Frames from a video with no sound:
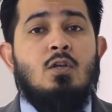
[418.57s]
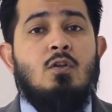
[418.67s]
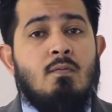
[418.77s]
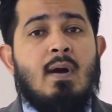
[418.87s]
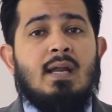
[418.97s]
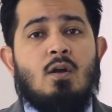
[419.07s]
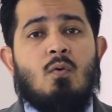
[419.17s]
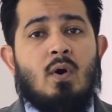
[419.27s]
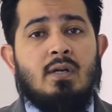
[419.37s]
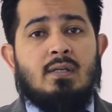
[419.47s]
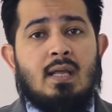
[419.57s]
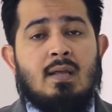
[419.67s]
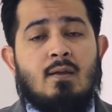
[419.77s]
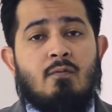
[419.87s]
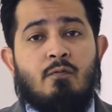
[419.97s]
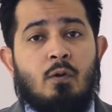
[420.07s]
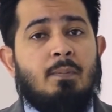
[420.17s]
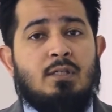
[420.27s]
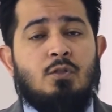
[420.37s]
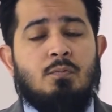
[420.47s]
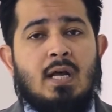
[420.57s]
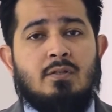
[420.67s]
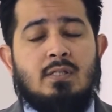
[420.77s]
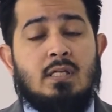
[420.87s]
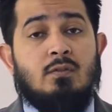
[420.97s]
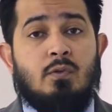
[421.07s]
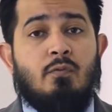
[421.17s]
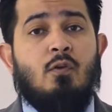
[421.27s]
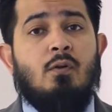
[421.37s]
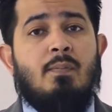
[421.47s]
You might not want a full bedroom downstairs with a full